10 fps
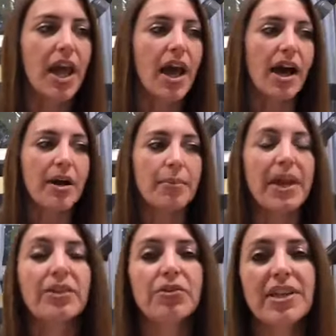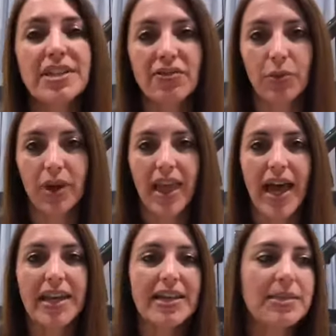And the reason for
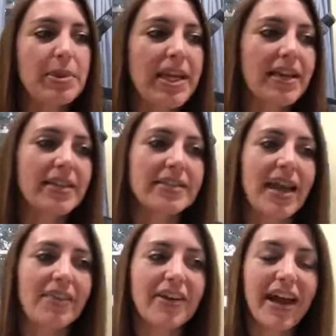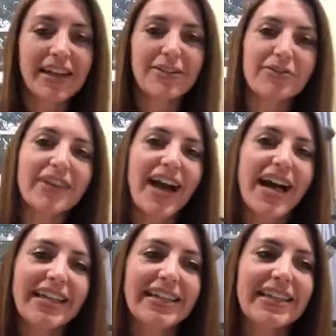that is because I've kind of
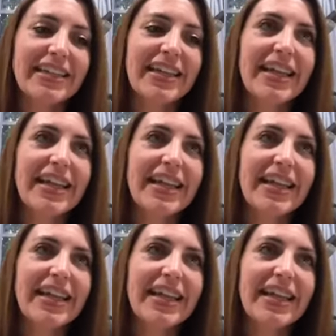gotten